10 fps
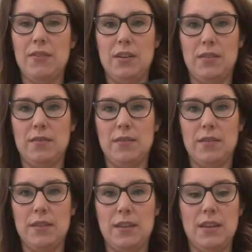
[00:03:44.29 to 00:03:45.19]
And
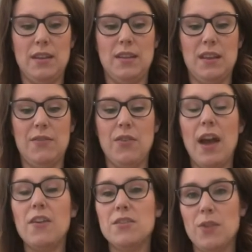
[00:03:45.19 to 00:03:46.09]
if you
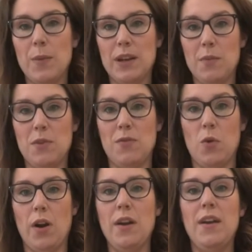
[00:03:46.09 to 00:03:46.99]
had our ceramic knife
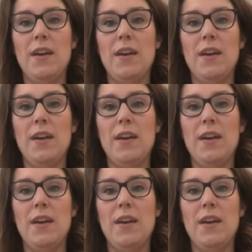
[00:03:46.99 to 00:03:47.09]
before,